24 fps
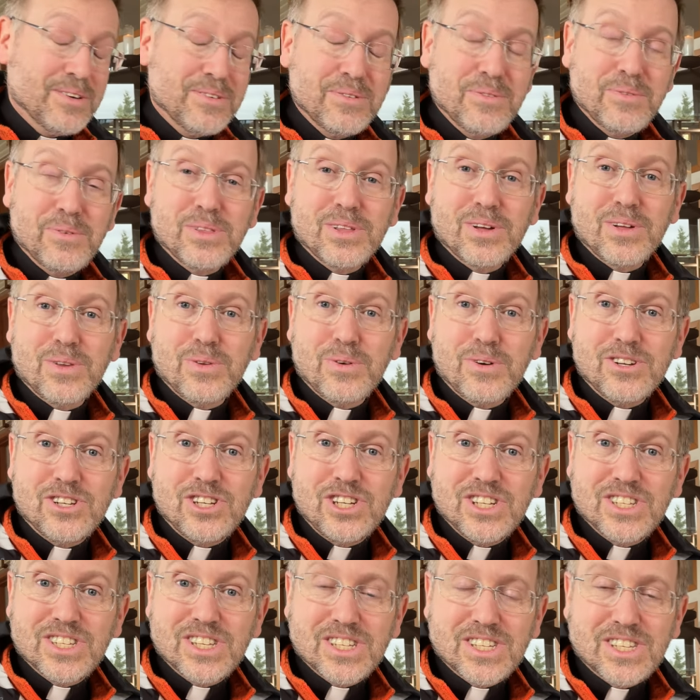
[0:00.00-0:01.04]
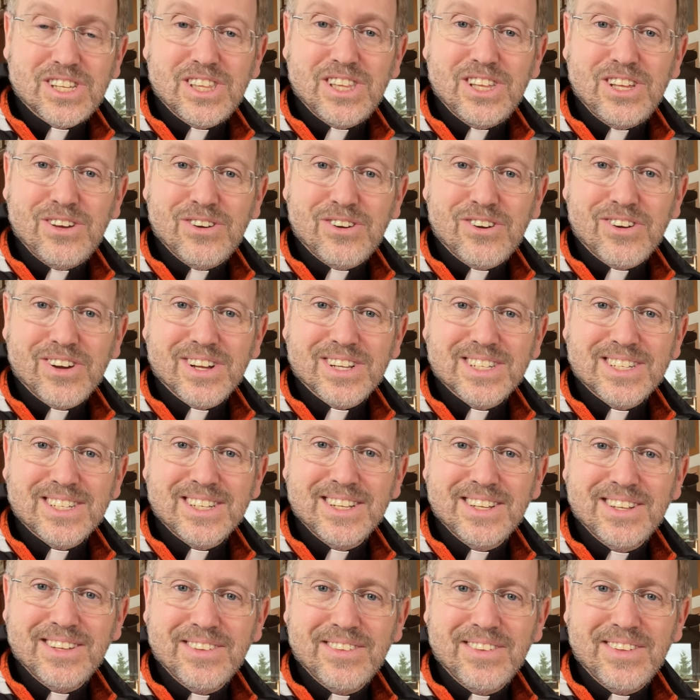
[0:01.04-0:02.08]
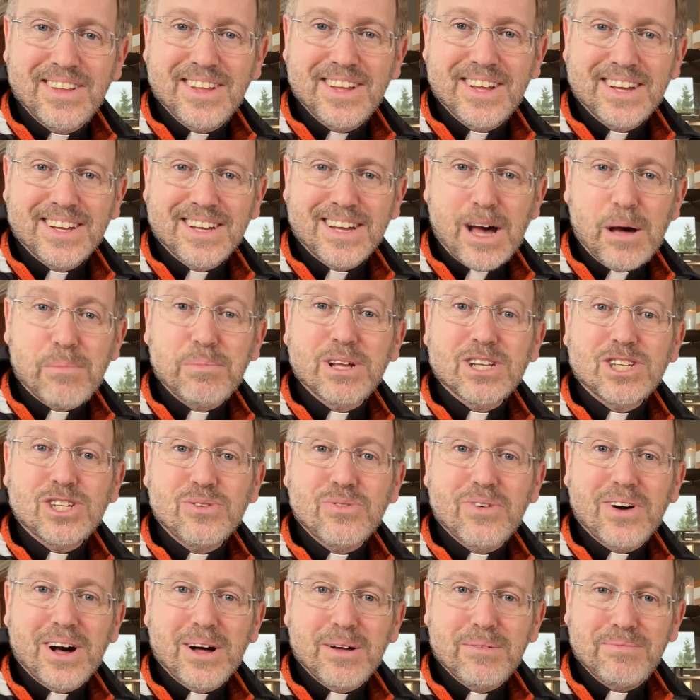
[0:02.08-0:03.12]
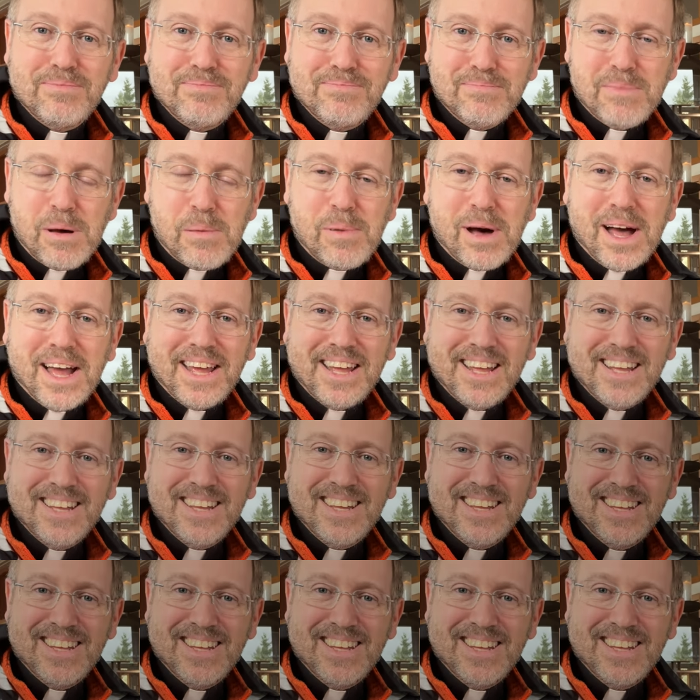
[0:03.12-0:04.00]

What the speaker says: with our Lord Jesus in the Eucharist. God bless you all. Bye-bye.